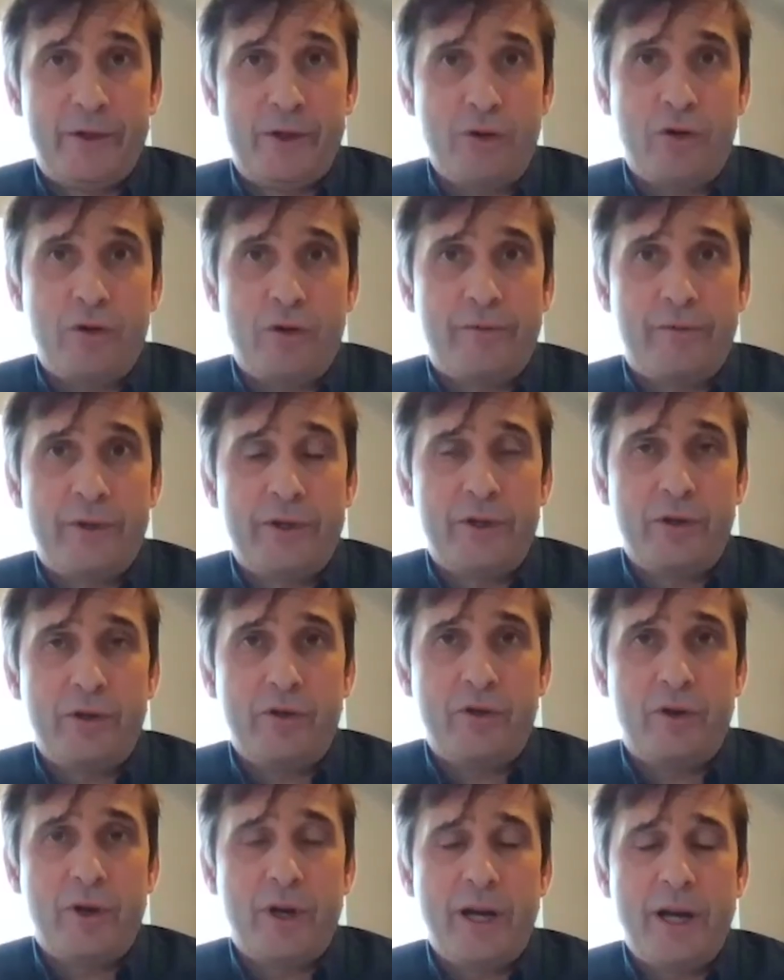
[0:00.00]
sure.
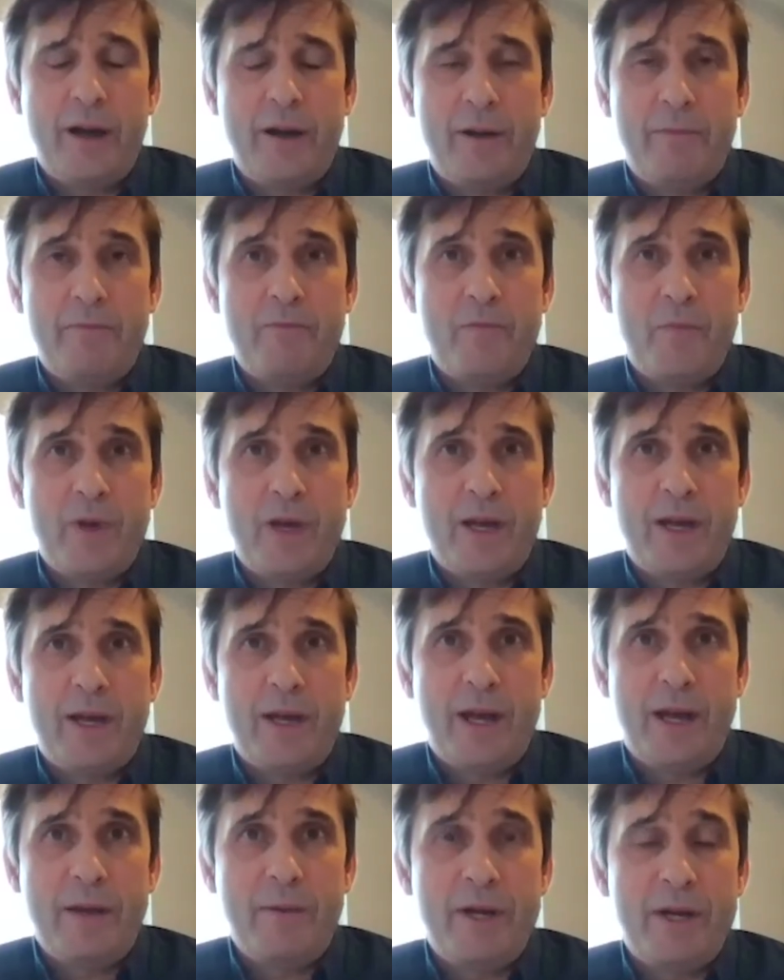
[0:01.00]
In
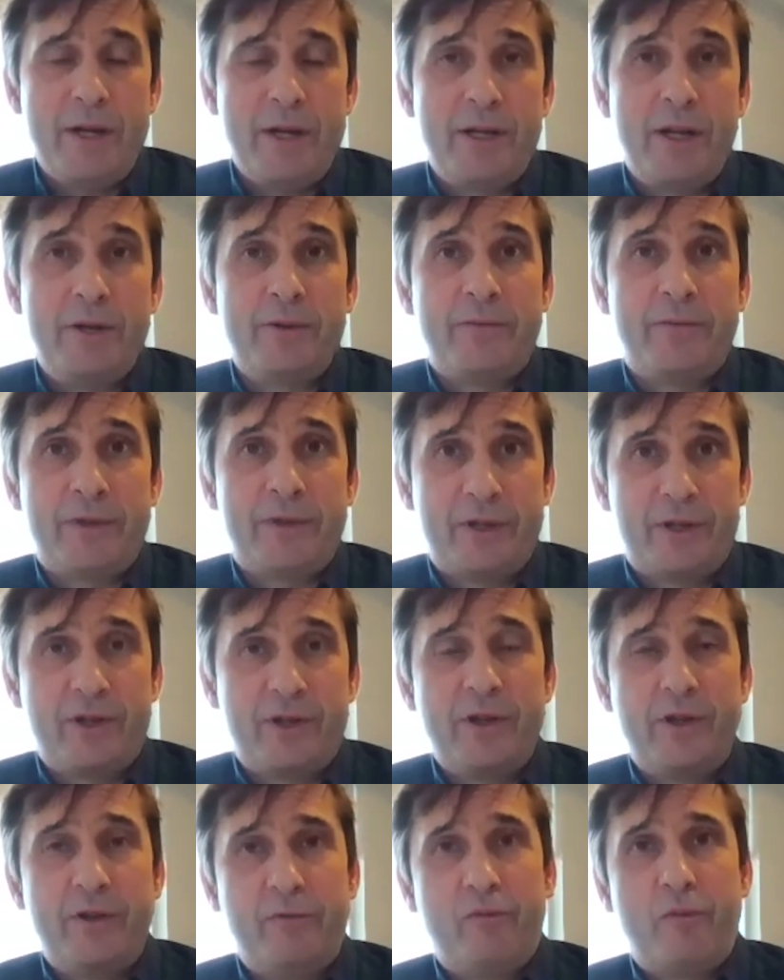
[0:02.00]
terms of
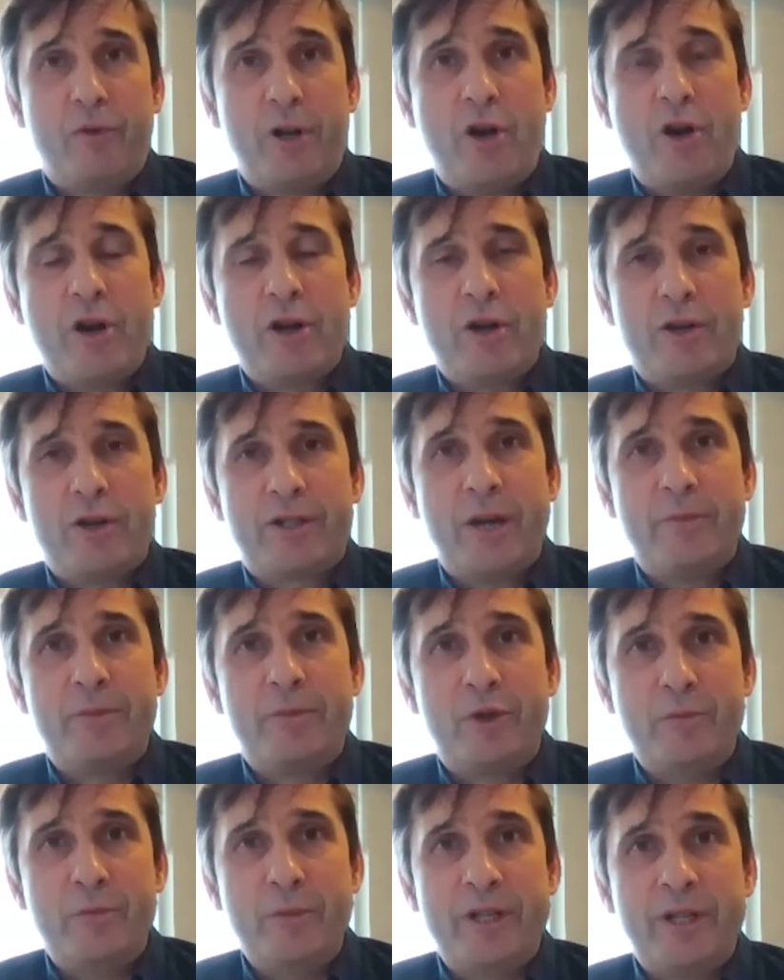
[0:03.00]
relying on scope
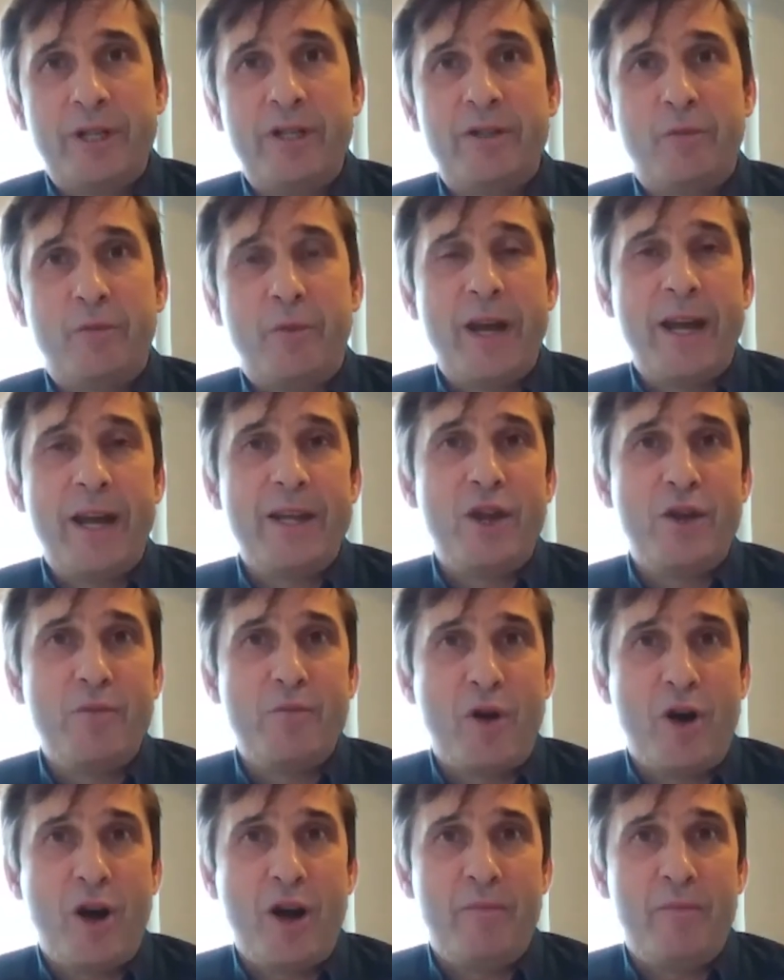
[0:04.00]
2 emissions, where you
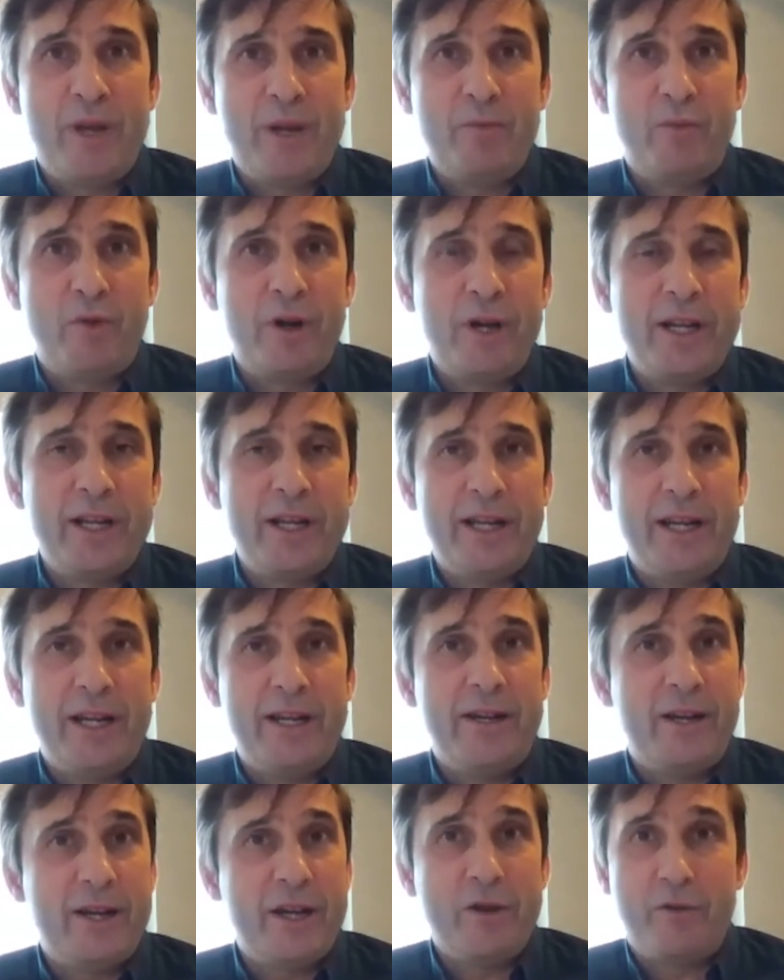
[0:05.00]
might be bringing
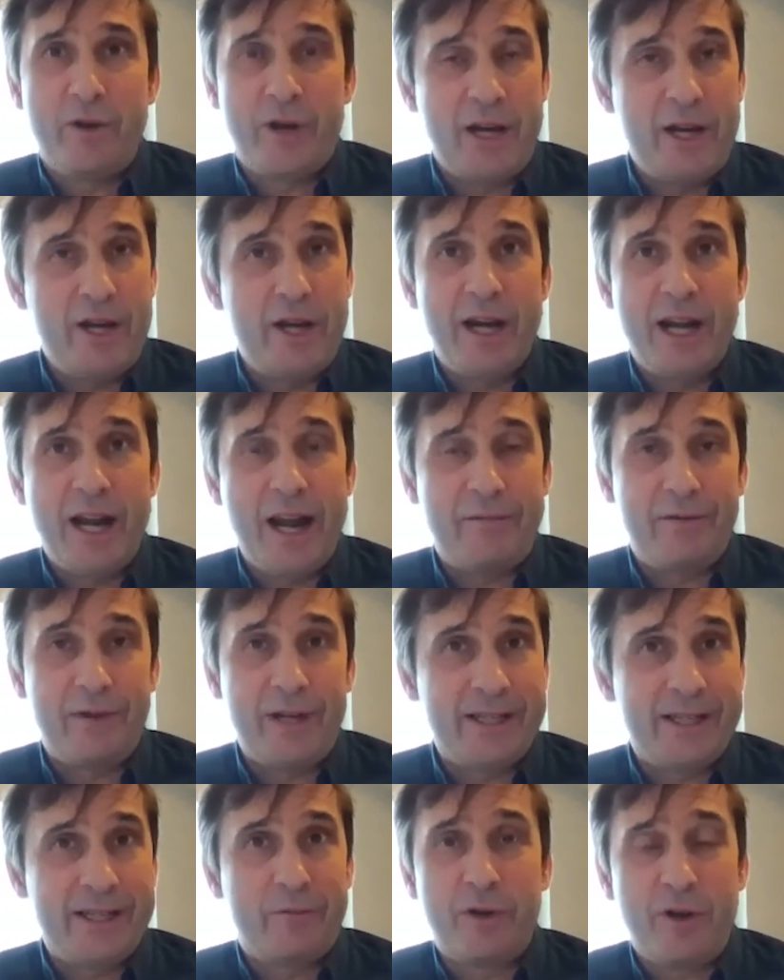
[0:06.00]
in, you're going to have
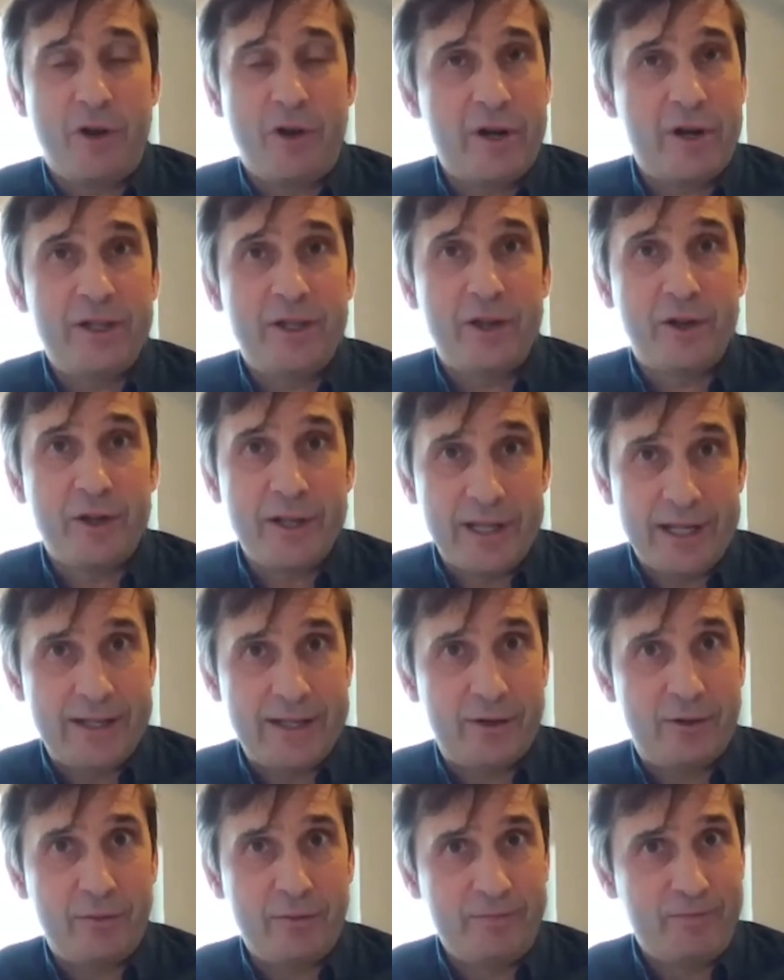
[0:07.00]
lesser reliance on
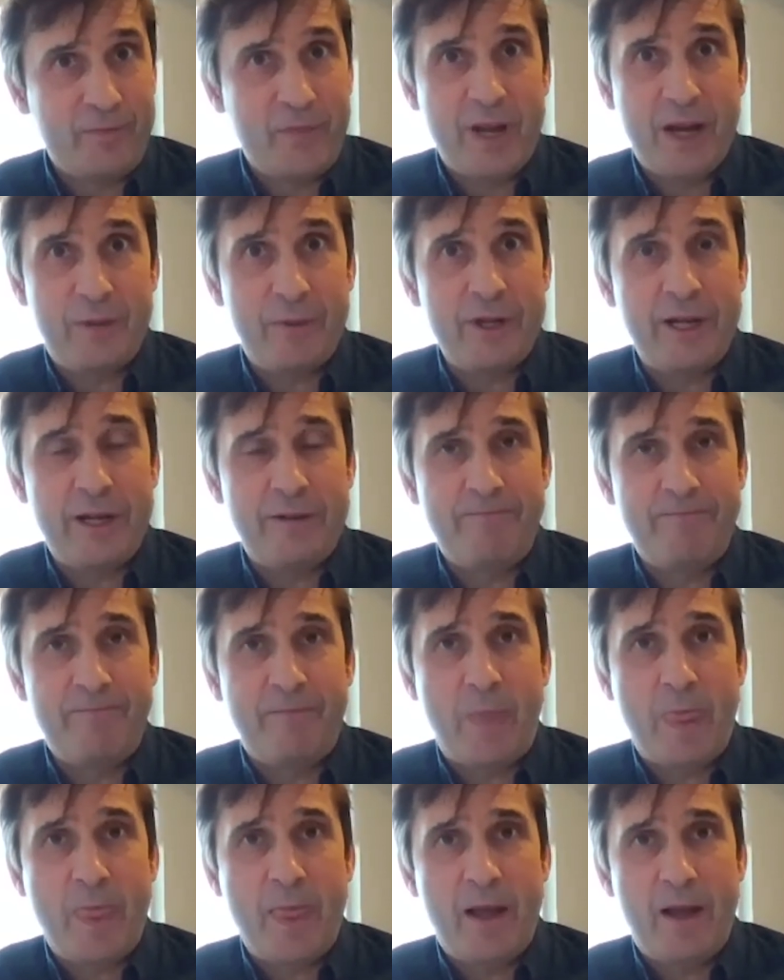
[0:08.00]
diesel coming in.
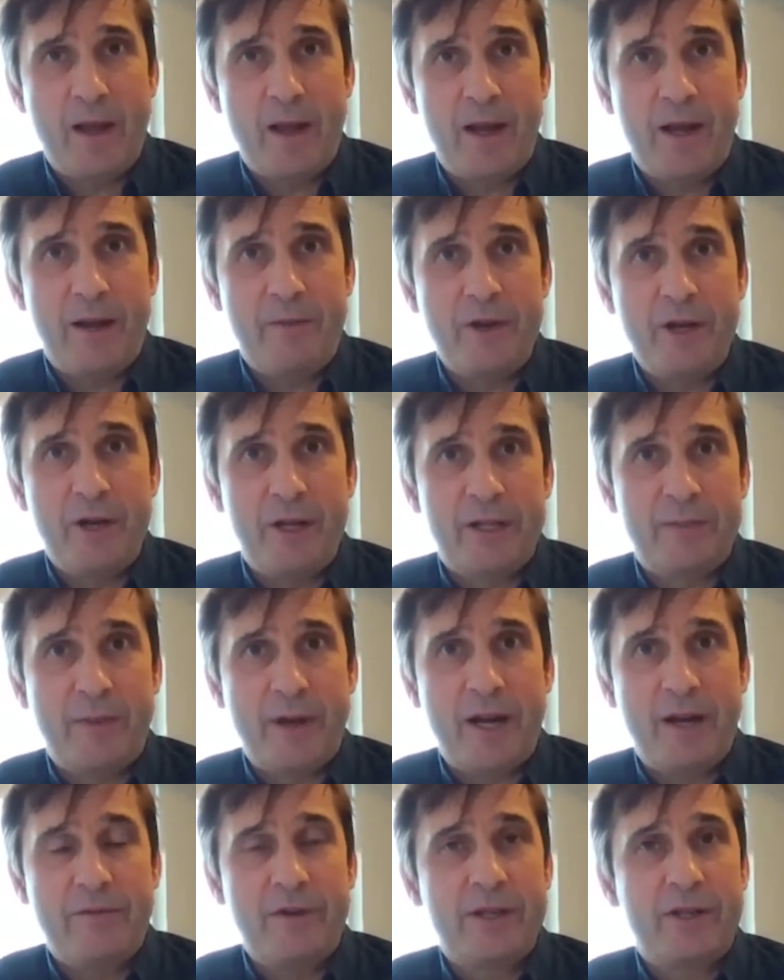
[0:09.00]
It's
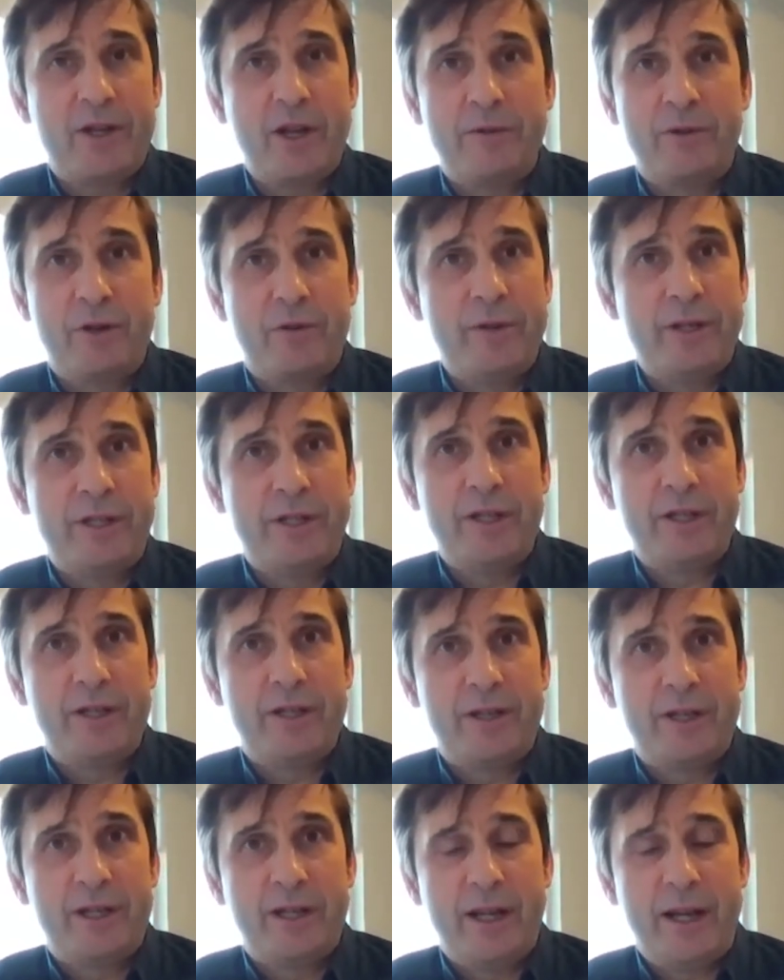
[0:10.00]
part of your scope 2
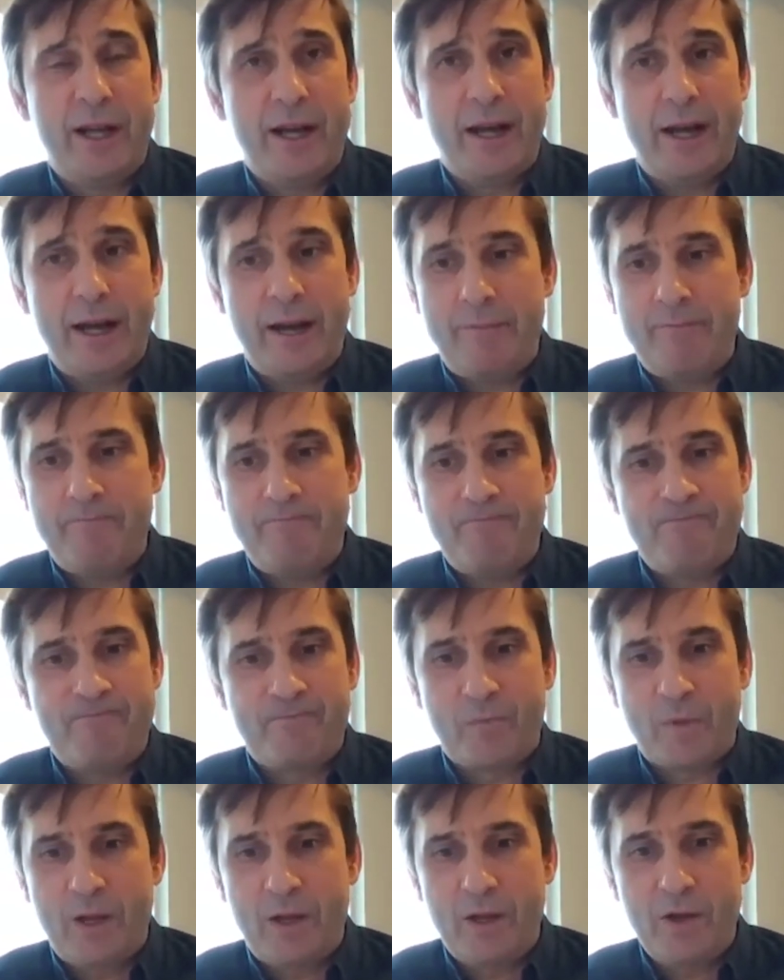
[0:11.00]
emissions.
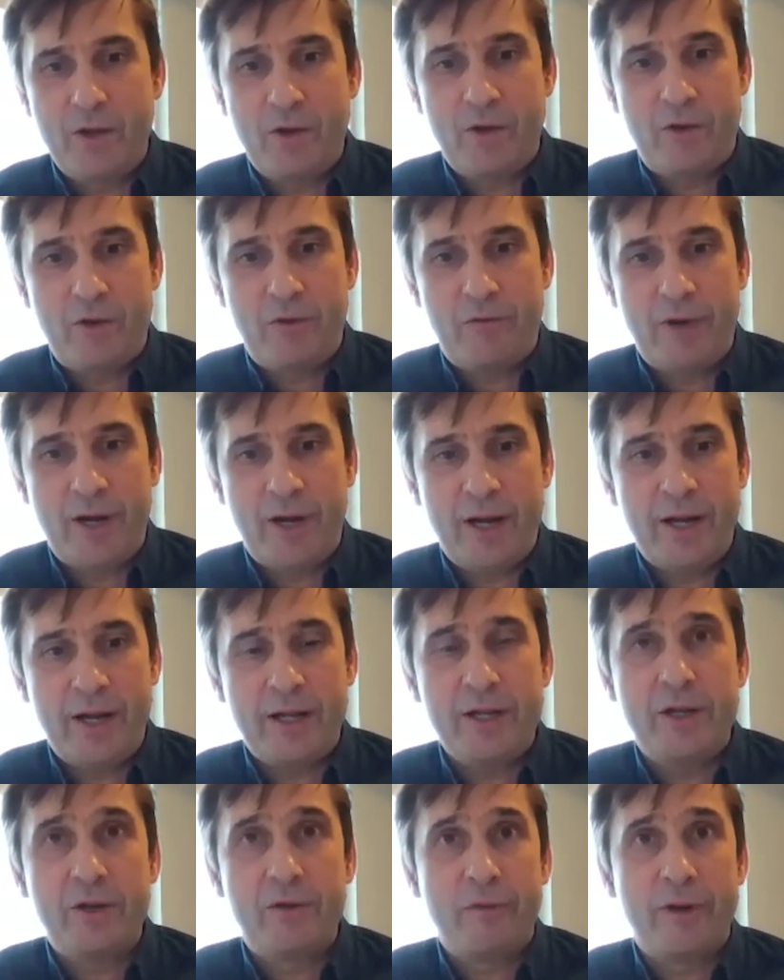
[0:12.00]

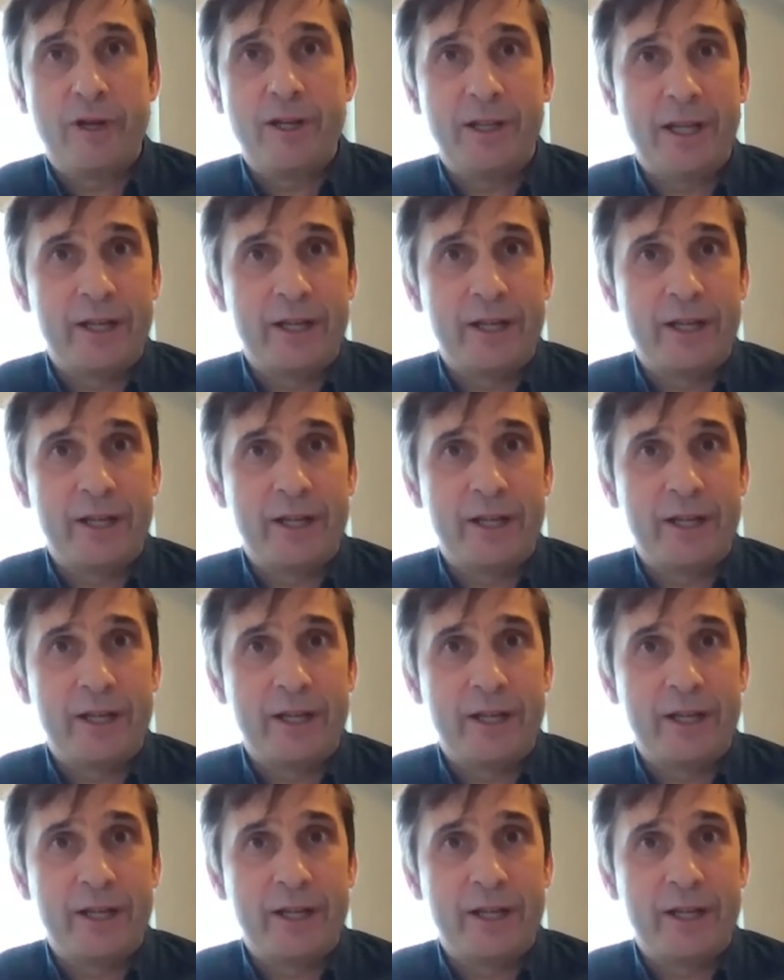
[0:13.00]
Your grid